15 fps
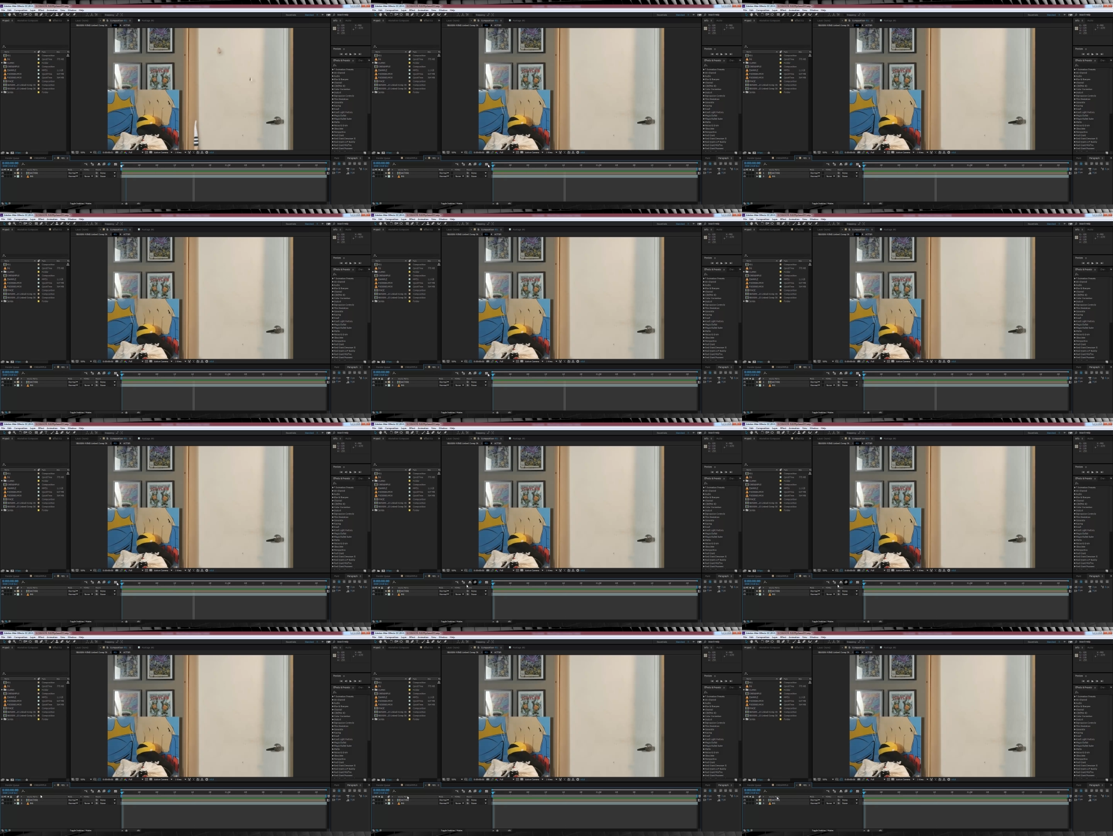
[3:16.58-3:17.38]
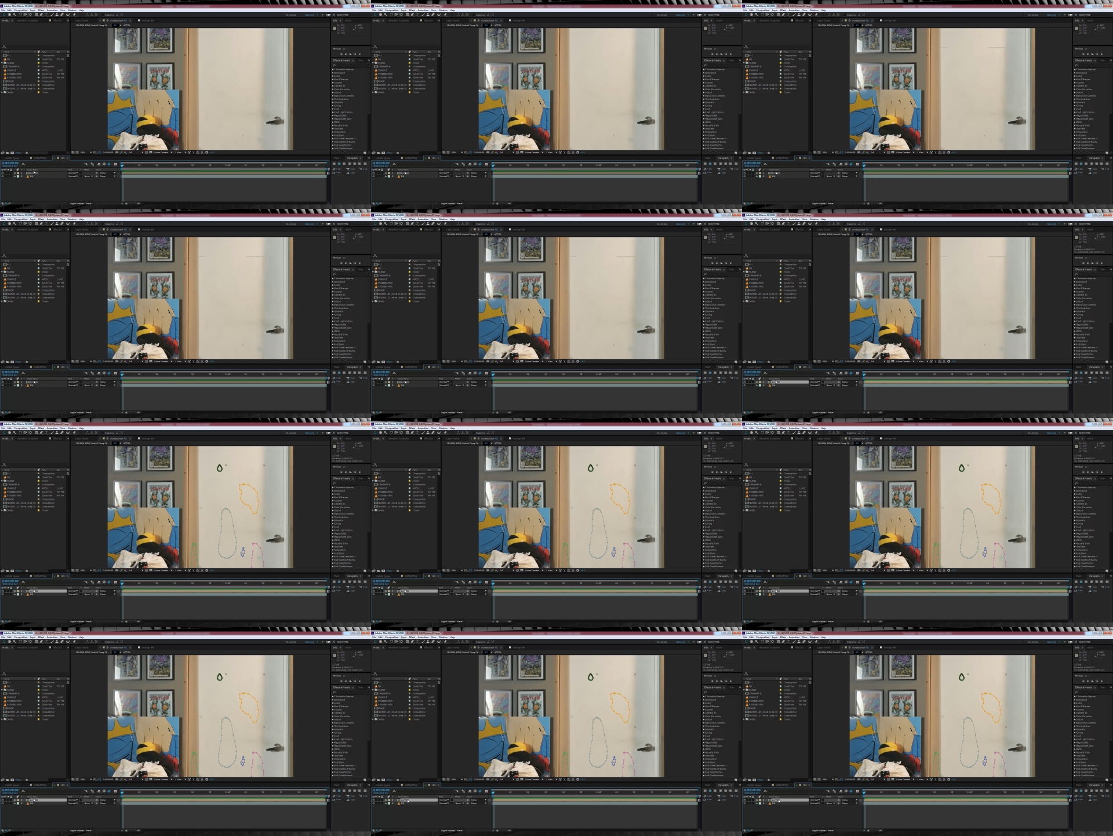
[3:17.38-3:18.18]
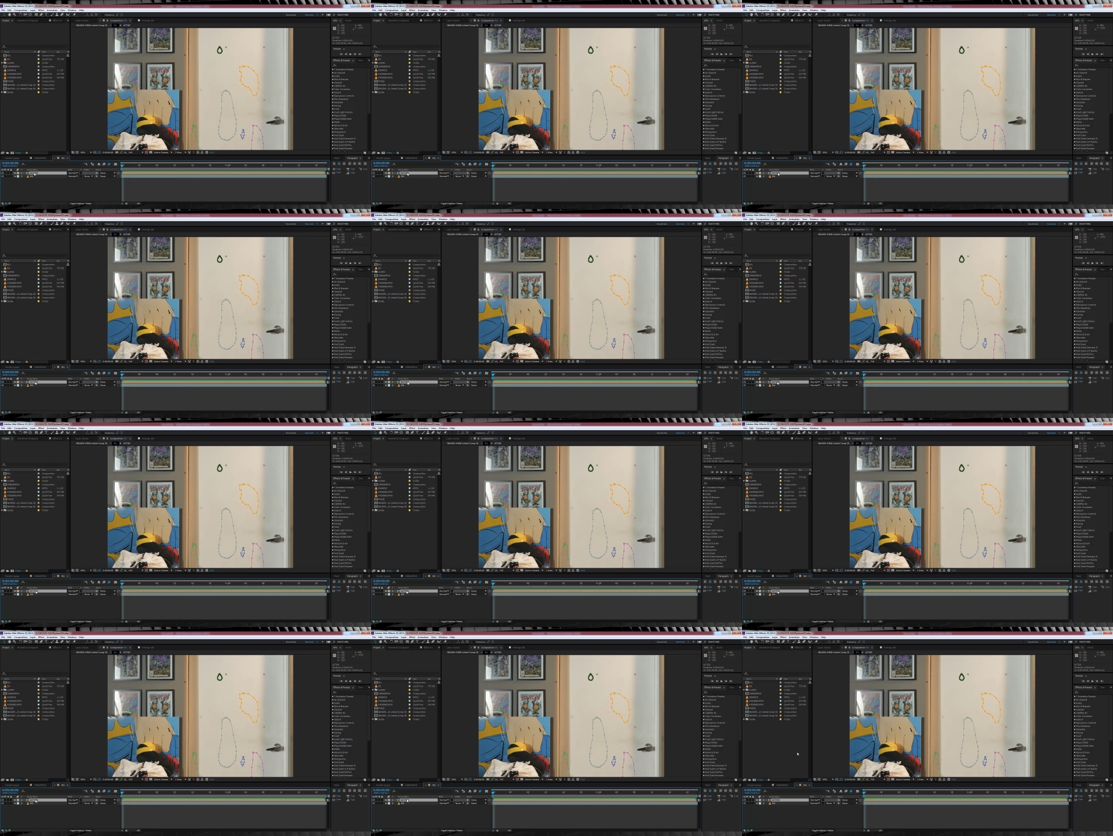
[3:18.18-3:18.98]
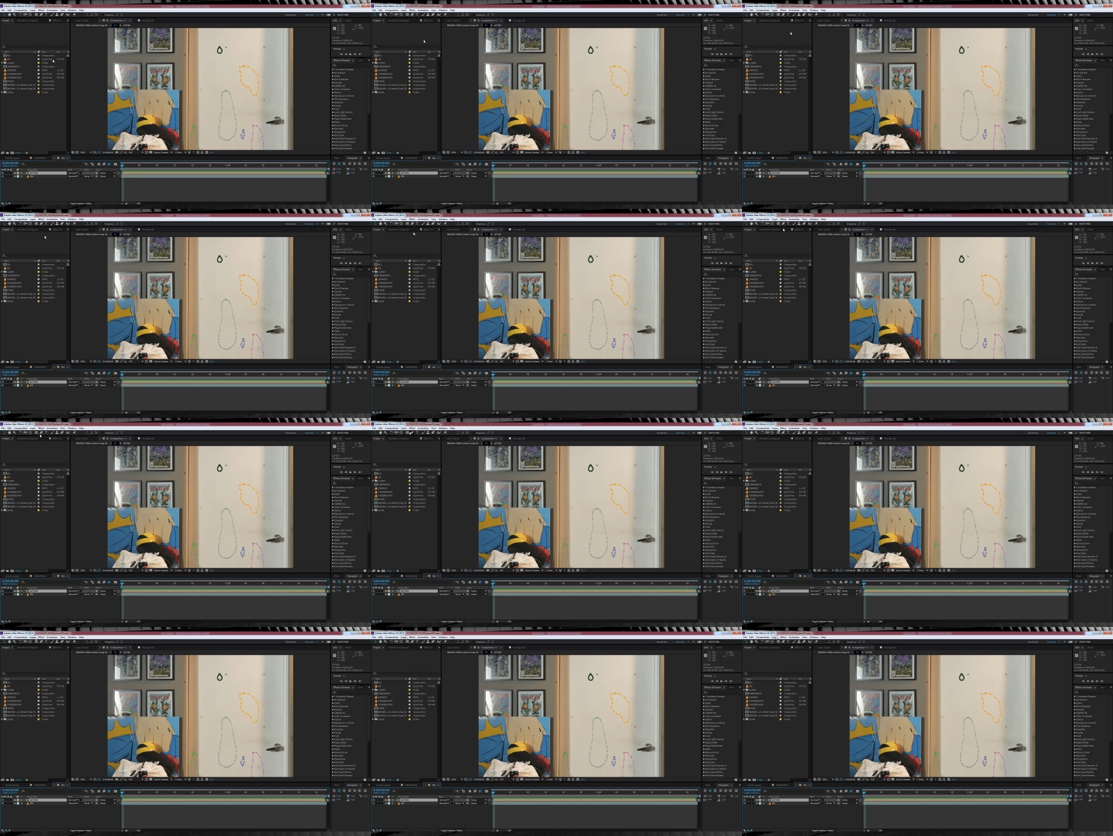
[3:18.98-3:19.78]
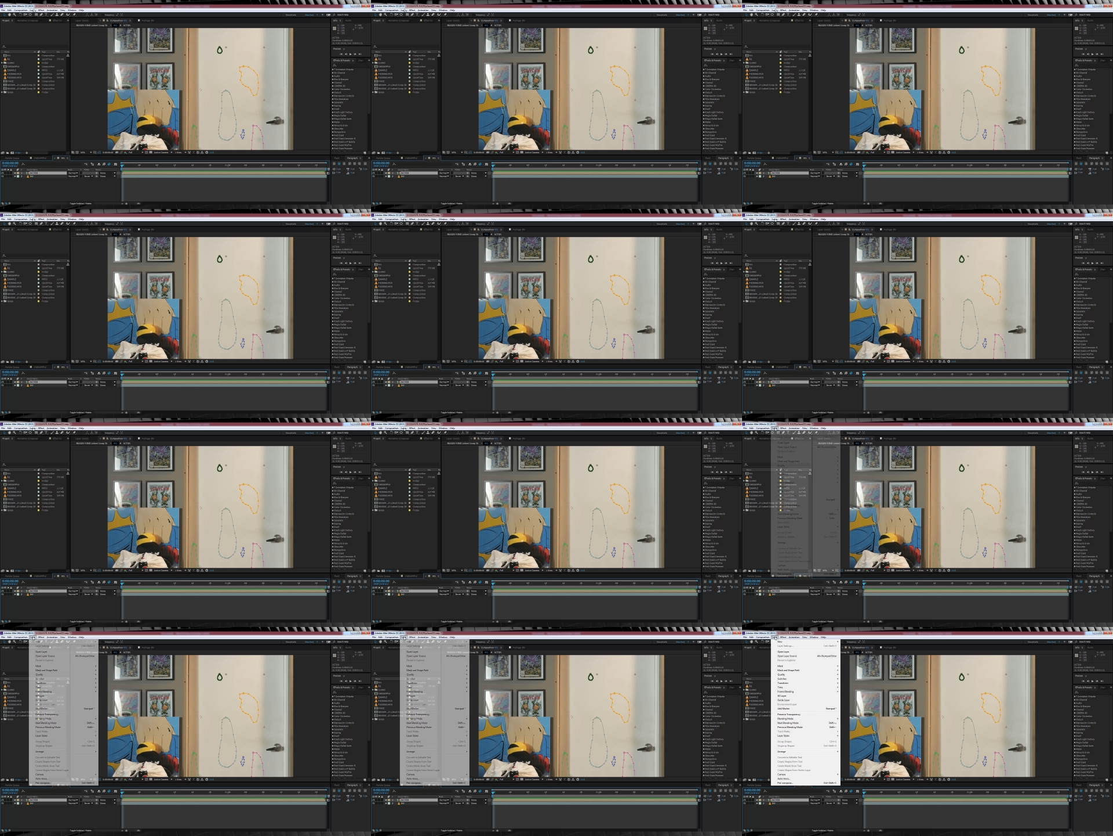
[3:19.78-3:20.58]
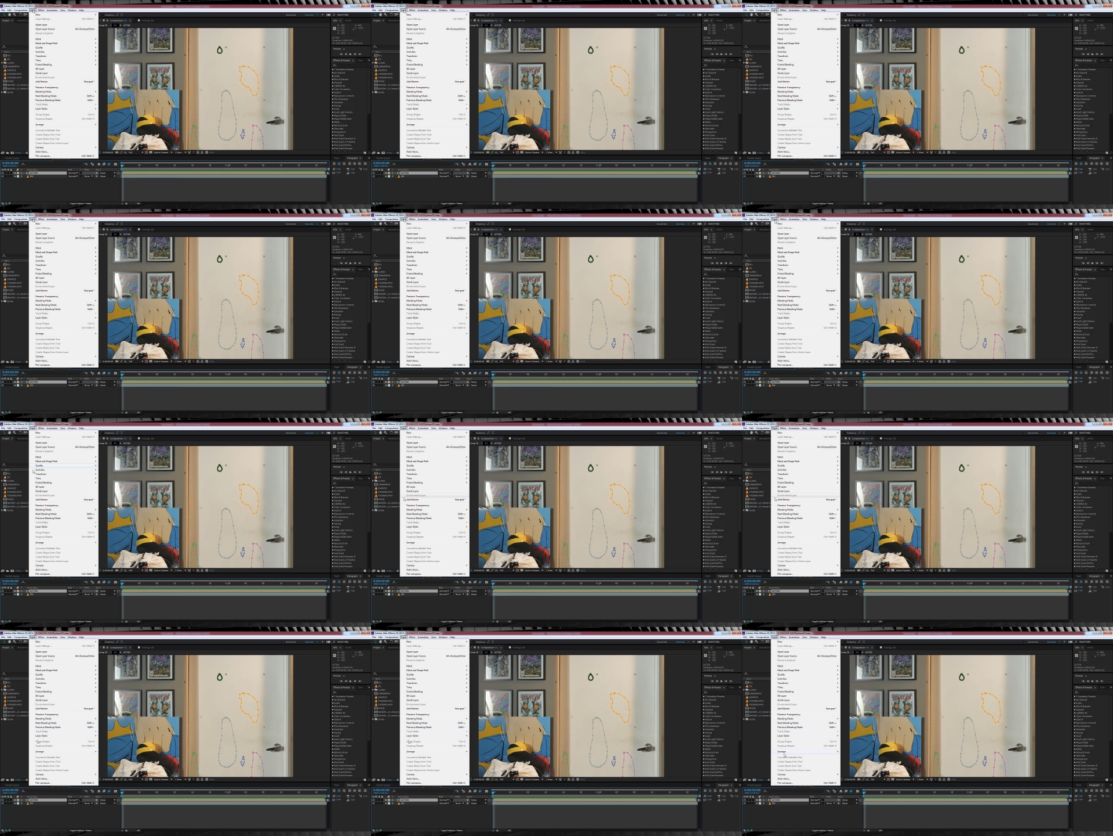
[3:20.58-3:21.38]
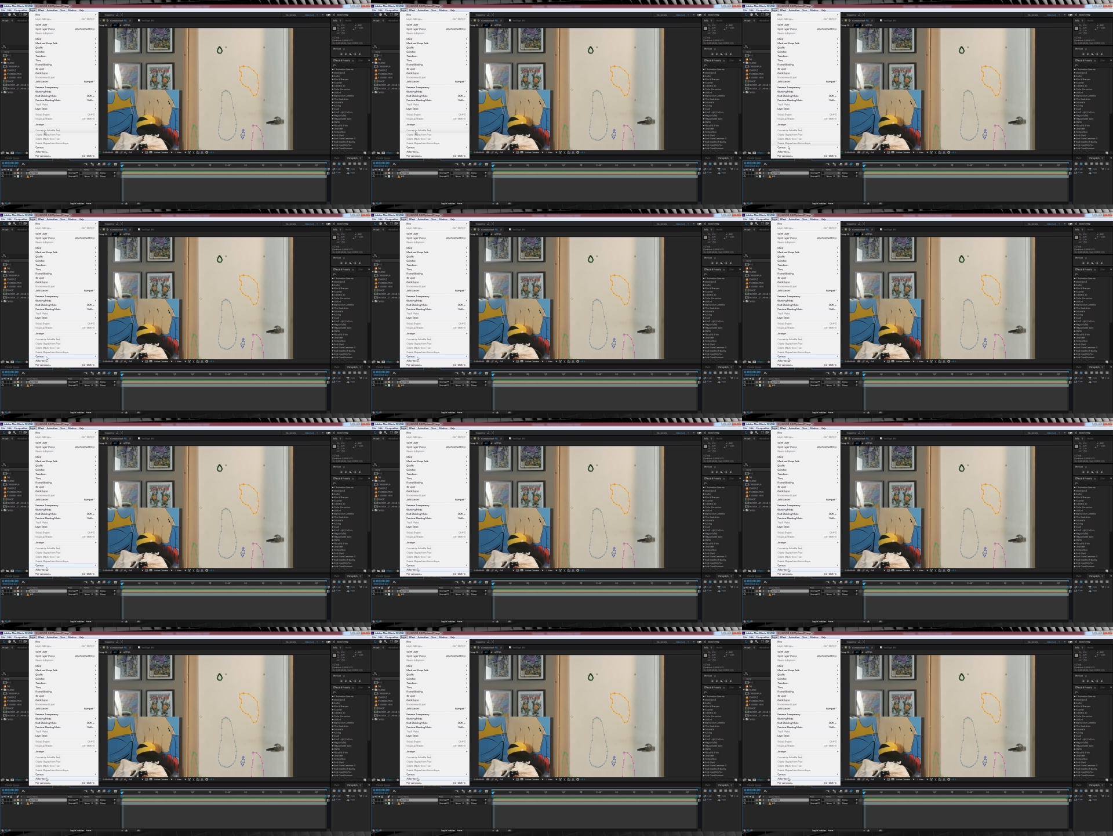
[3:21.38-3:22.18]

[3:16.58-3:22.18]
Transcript: Nobody's mouth can be seen.